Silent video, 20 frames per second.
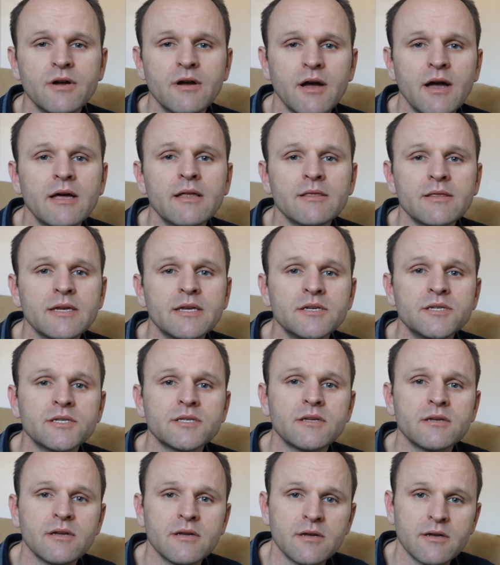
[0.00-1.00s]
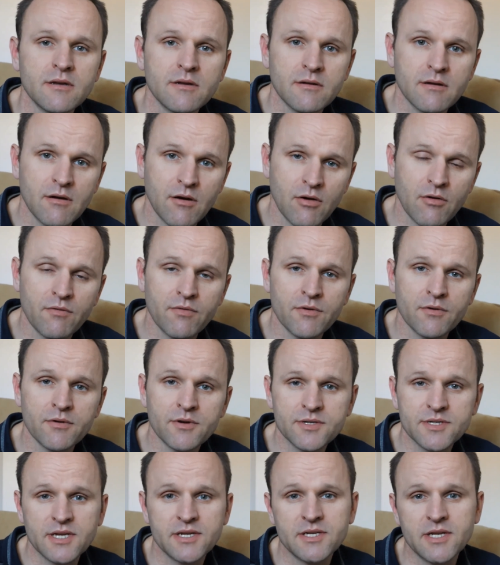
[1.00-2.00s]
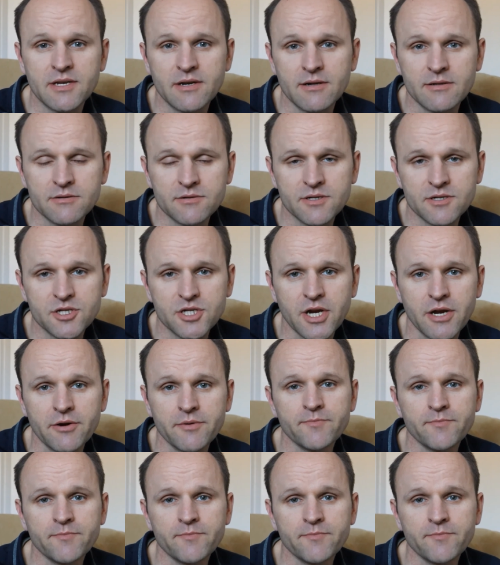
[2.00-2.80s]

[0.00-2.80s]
at least over $16 a share.